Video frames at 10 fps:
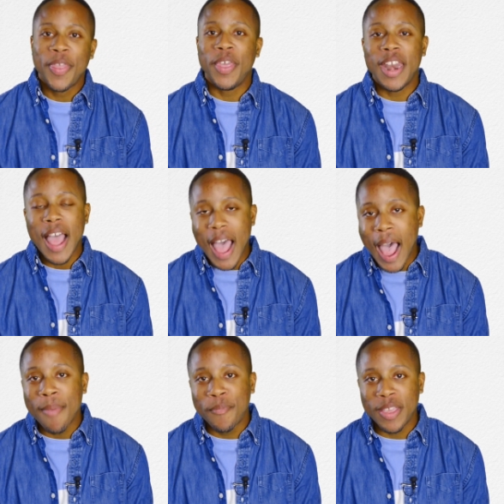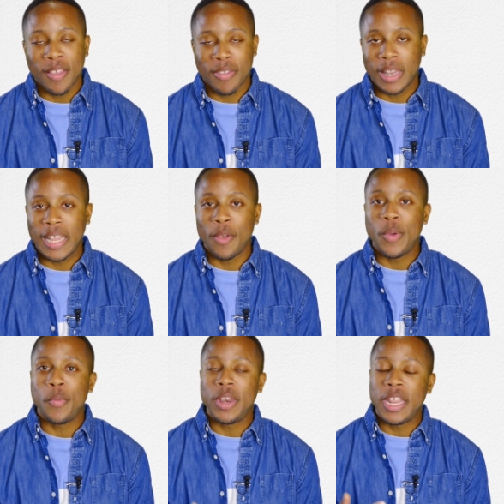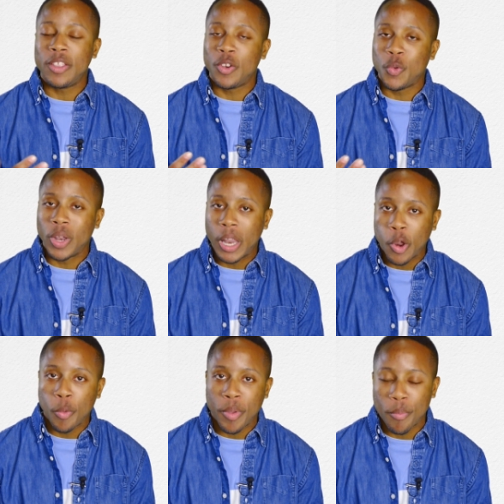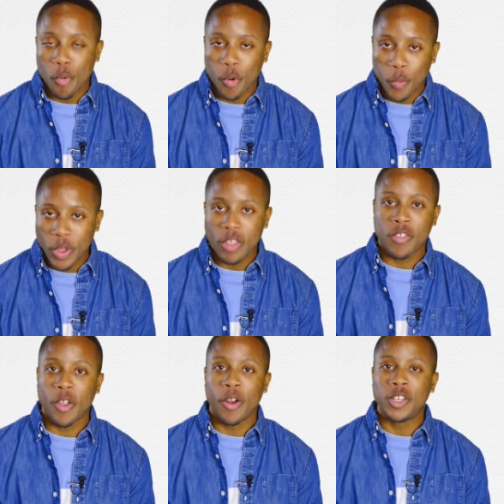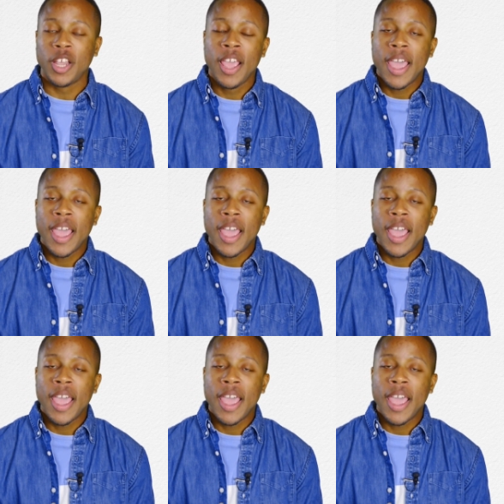then obviously we would need to do a little bit more research